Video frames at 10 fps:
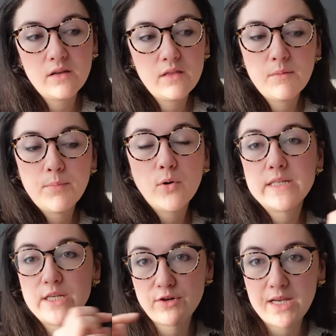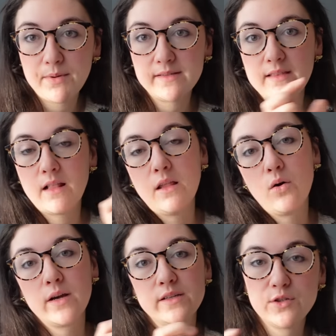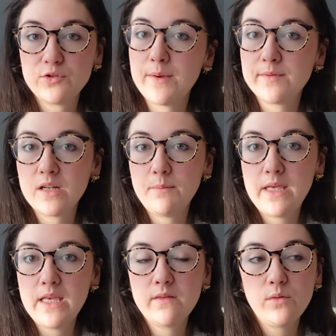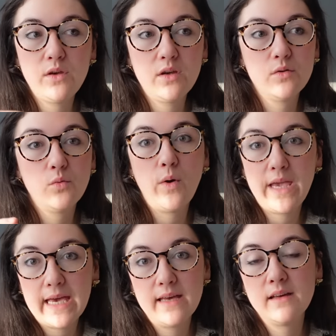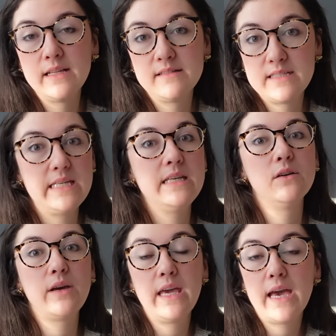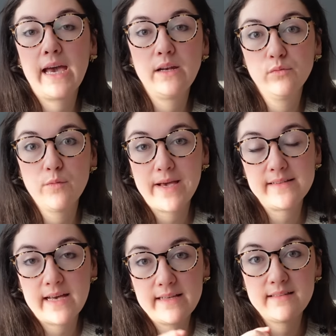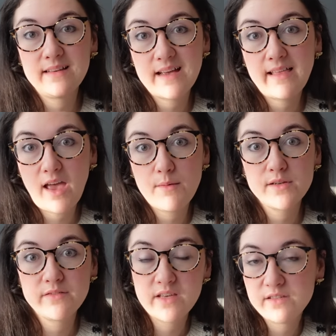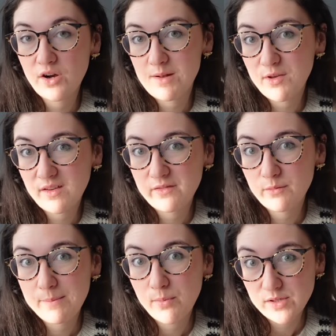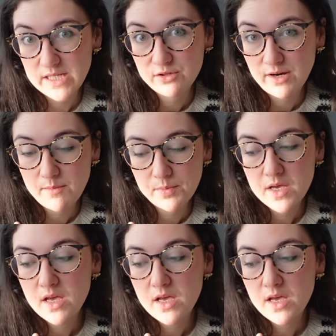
the body stripe is like the longest your stripe's going to be, so you can weigh it and see, okay, I know for my size exactly how much of this yarn I'm using for my body stripe.